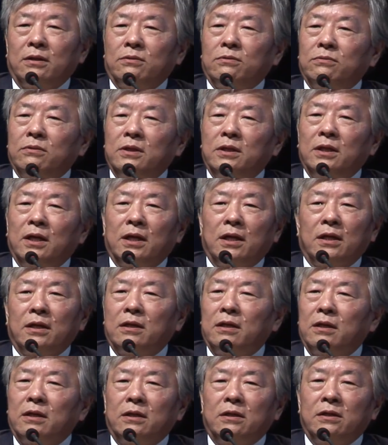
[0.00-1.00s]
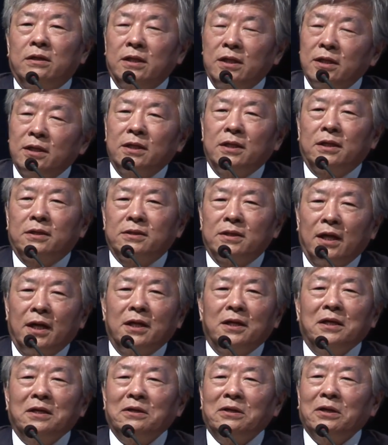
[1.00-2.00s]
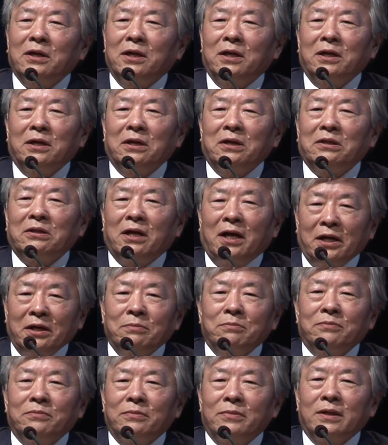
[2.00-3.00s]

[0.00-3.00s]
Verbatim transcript: we had a really exciting time.